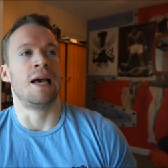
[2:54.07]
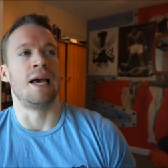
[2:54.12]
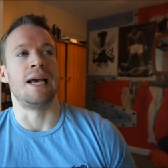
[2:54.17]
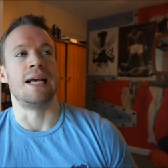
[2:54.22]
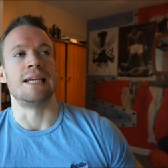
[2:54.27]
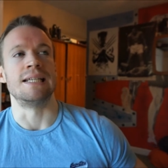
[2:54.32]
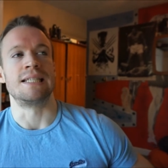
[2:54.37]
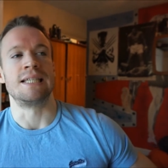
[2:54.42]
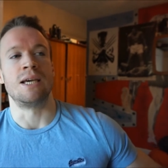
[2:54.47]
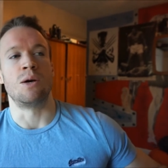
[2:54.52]

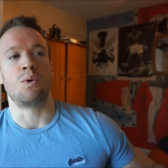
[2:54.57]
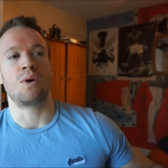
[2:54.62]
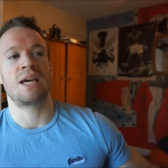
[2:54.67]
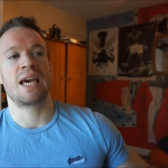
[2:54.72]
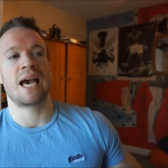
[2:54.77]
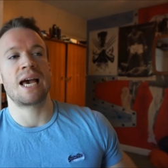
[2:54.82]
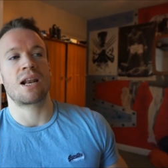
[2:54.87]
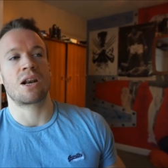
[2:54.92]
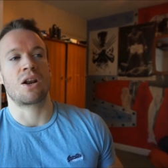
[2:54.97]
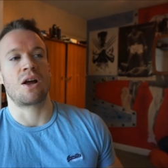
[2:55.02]
is he'll
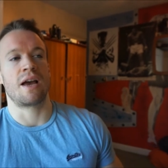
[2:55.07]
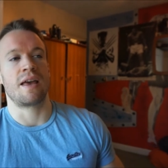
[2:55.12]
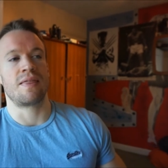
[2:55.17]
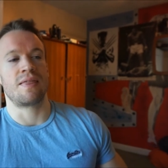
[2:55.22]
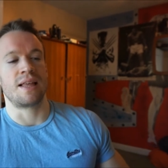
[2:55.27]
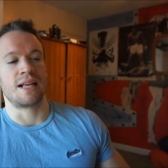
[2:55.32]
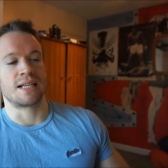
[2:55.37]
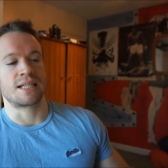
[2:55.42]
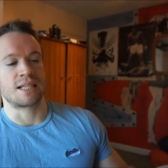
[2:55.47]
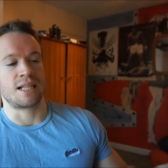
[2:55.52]
get like
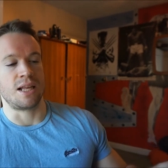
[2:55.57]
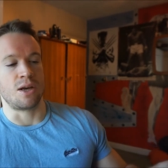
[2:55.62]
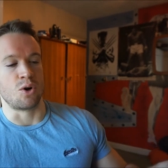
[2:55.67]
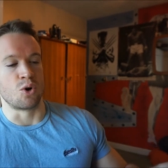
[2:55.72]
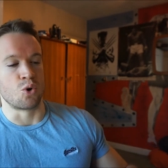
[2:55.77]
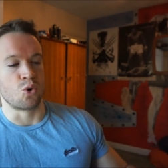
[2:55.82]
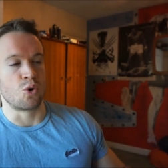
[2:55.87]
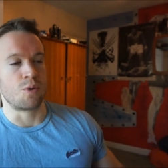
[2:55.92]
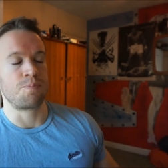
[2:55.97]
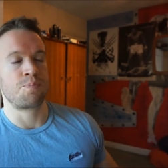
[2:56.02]
this
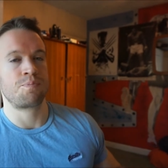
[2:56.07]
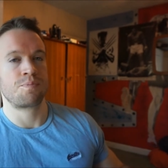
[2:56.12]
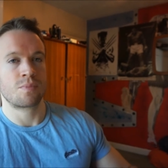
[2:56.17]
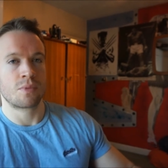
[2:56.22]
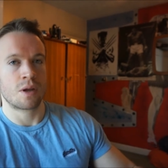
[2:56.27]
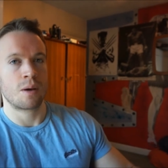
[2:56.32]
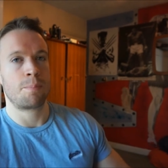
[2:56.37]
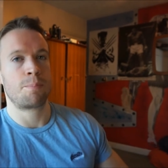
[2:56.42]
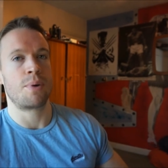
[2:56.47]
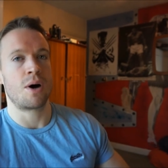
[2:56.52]
little
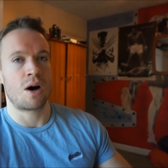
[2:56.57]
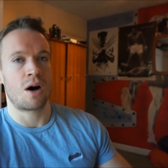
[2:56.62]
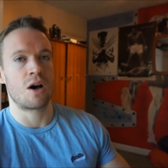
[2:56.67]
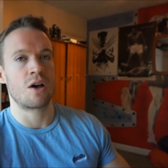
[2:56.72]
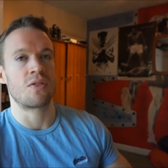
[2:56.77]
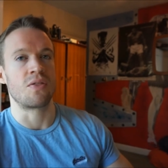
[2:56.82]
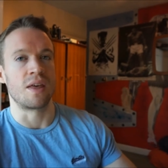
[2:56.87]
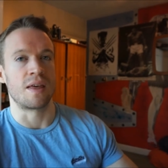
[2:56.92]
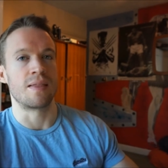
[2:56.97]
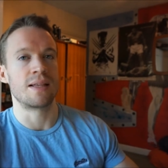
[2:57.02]

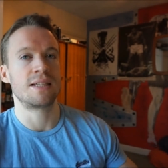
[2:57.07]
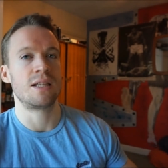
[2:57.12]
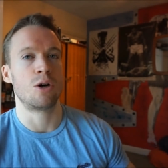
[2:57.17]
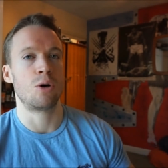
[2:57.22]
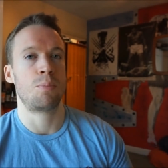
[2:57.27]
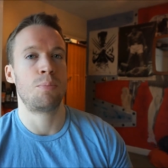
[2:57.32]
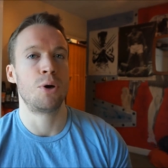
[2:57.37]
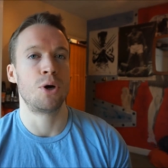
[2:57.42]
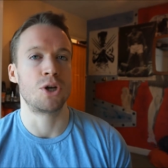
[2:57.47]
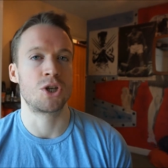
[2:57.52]
bar thing, this
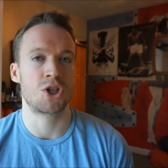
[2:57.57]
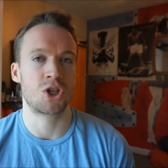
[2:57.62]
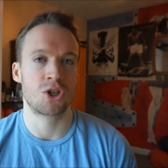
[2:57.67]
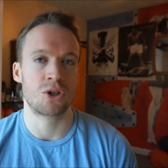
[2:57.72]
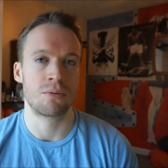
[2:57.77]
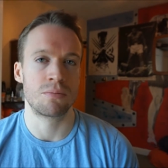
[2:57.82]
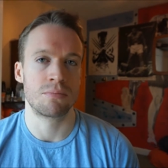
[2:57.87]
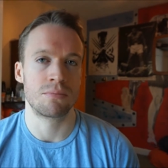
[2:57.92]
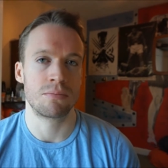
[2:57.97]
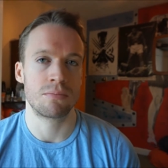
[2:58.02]
little
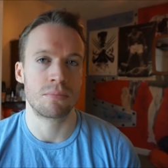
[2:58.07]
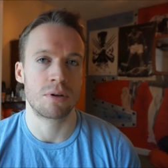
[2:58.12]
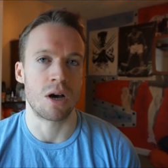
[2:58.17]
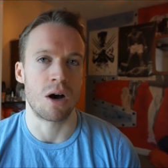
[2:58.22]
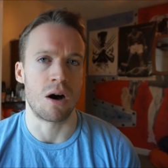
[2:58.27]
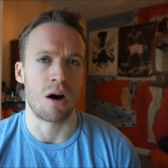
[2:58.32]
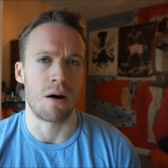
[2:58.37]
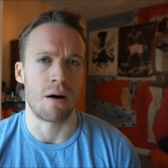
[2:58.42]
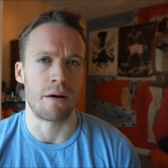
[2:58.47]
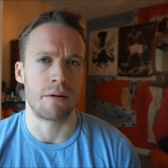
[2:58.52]
push
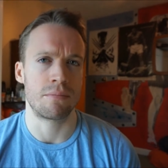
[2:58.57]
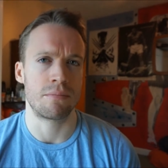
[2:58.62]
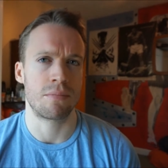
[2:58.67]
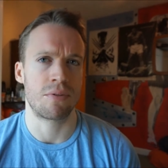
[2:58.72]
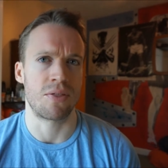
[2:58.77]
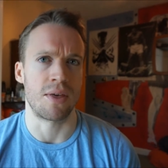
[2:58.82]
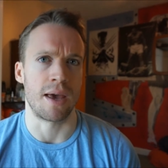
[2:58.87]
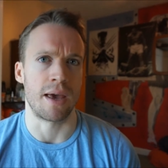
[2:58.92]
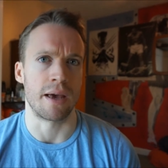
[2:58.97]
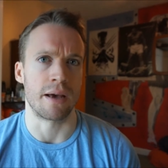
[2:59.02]
cart
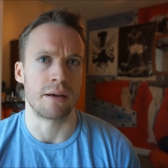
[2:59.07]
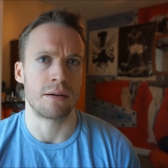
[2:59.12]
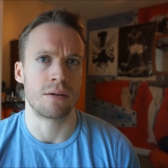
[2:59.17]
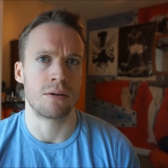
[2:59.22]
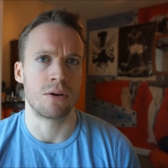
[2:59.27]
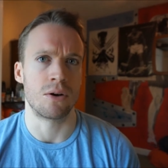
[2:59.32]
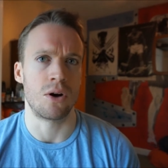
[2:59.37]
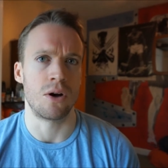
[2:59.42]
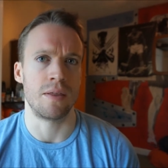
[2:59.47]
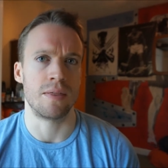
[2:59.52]

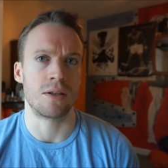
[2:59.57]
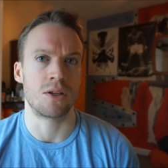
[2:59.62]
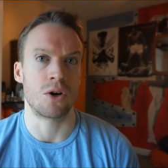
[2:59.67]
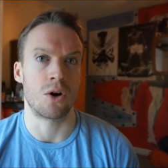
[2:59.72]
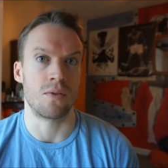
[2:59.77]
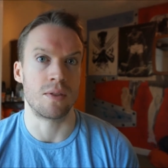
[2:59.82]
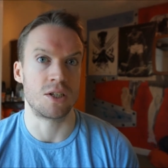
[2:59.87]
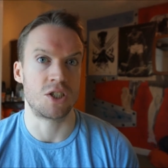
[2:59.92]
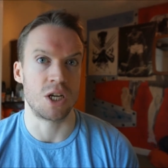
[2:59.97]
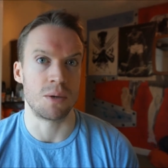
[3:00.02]
thing in the,
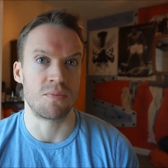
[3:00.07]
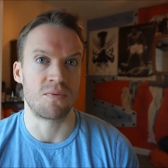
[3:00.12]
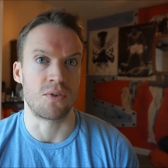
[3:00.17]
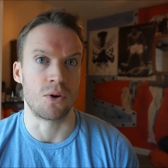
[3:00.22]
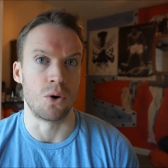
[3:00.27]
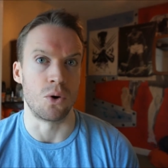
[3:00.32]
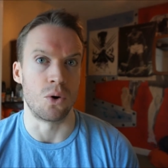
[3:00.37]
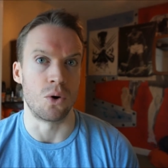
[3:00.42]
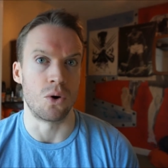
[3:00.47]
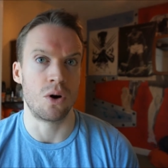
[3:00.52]
on the gym
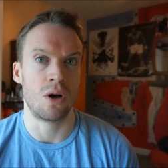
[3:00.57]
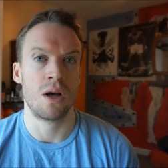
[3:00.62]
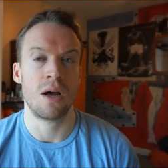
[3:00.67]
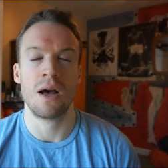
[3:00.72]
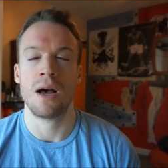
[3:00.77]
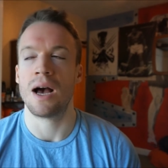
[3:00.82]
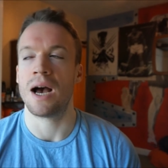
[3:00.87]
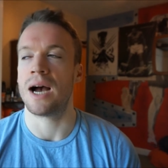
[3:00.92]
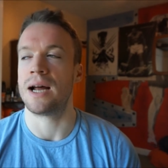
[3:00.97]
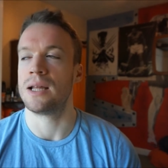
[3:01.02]
floor,
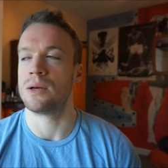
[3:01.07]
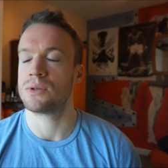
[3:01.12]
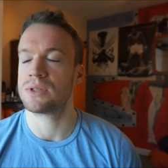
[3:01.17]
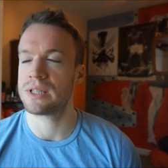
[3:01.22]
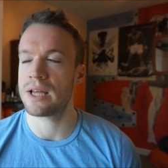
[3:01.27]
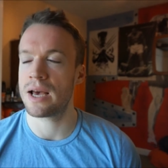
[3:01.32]
and he'll